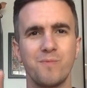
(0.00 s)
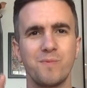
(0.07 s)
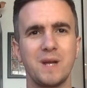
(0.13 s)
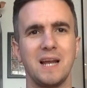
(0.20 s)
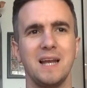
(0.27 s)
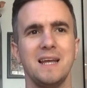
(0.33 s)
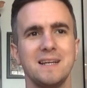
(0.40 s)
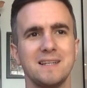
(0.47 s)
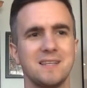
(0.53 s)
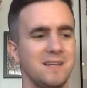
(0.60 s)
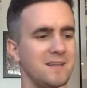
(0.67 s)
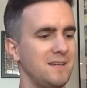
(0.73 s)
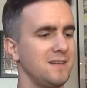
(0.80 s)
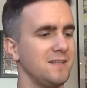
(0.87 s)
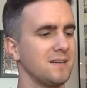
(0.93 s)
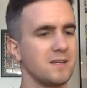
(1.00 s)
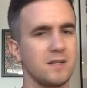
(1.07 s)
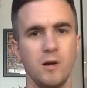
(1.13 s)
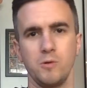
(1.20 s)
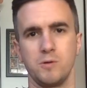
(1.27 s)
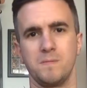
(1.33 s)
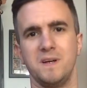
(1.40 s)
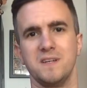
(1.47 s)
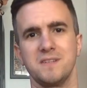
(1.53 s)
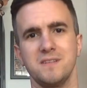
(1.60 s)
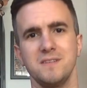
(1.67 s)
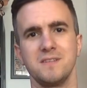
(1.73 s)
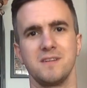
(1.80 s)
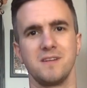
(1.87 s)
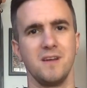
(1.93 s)
collect
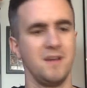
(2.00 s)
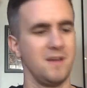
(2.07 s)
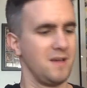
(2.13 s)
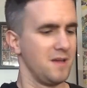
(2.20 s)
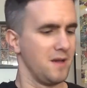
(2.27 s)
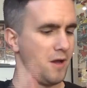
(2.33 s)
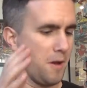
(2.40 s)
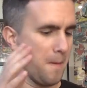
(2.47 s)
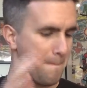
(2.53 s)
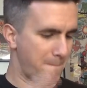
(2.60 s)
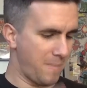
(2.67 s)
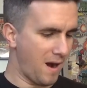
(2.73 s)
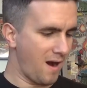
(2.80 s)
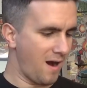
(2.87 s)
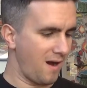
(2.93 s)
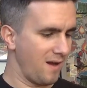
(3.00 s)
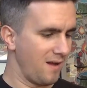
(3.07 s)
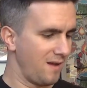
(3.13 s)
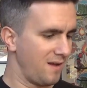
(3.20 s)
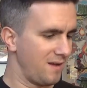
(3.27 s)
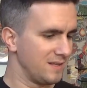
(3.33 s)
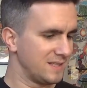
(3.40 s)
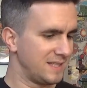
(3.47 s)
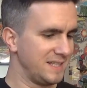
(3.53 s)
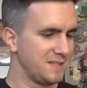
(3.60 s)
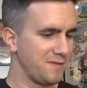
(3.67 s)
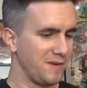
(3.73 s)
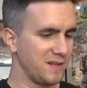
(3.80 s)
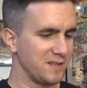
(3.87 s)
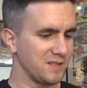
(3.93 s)
Ghostbusters, but these
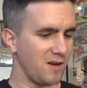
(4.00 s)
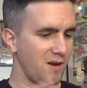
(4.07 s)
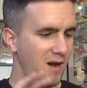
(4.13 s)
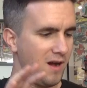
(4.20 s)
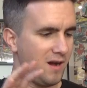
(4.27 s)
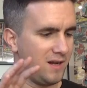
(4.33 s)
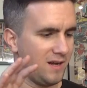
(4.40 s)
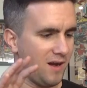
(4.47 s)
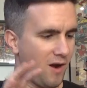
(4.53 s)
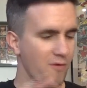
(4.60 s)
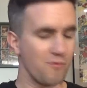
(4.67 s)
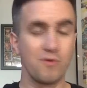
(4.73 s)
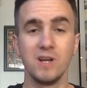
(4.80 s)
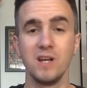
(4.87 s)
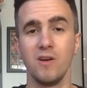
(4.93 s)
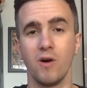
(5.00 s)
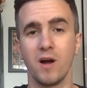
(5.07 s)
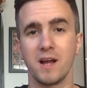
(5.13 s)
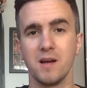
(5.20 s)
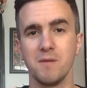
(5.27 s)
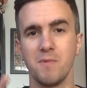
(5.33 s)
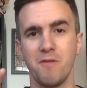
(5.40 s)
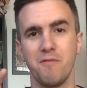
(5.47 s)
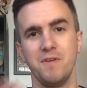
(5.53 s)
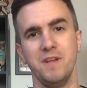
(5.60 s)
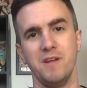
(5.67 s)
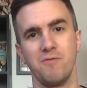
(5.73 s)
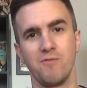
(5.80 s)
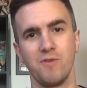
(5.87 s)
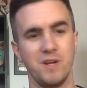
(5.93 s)
figures, I really like them. I think
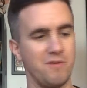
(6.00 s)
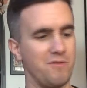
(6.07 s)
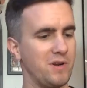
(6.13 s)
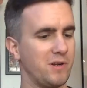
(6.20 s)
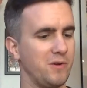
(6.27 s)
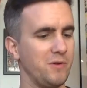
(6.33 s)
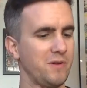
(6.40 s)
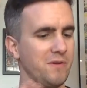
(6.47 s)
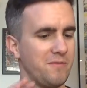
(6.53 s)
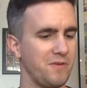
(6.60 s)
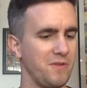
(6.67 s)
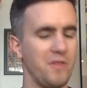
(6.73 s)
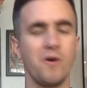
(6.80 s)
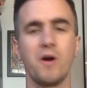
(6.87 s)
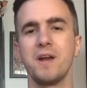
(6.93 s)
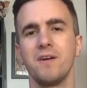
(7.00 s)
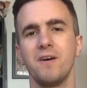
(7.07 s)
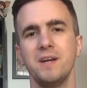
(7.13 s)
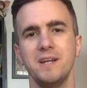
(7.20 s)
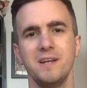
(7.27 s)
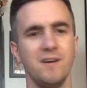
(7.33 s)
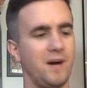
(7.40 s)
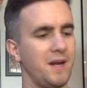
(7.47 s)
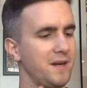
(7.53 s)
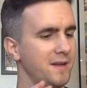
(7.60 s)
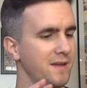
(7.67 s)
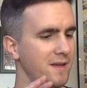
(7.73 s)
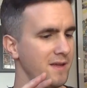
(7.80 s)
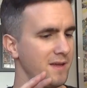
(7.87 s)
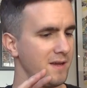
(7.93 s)
they're really, really good. And for $9.99,
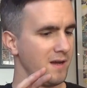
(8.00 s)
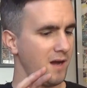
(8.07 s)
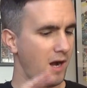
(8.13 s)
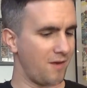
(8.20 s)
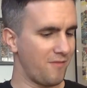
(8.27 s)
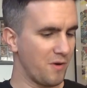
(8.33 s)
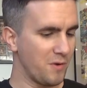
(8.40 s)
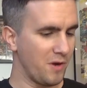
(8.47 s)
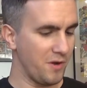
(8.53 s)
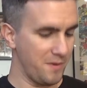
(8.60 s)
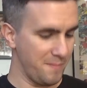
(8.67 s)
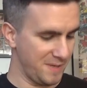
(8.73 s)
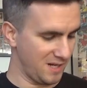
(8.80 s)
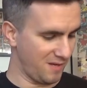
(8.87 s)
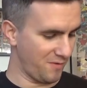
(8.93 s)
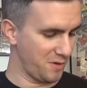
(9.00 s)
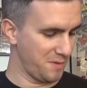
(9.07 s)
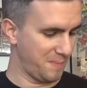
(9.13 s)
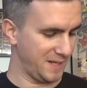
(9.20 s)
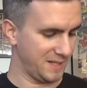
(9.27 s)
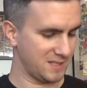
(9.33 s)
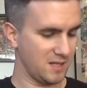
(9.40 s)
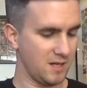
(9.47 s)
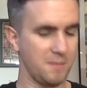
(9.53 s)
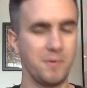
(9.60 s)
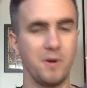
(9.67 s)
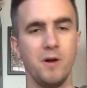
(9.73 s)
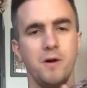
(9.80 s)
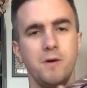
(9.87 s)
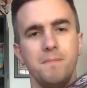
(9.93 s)
at the minute I've only picked up
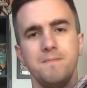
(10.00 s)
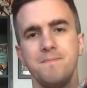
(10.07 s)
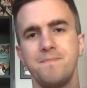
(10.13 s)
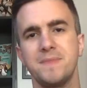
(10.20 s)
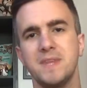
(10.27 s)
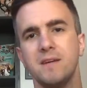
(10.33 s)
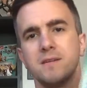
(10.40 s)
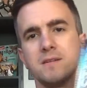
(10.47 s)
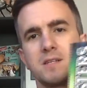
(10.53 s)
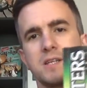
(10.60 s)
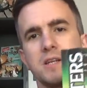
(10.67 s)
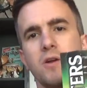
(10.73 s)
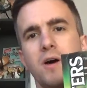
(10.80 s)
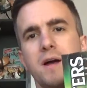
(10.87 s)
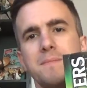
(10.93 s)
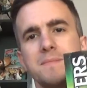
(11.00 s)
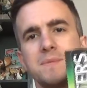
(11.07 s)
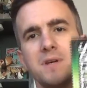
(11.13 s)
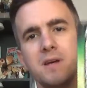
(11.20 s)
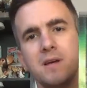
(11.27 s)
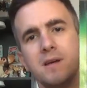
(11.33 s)
Slimed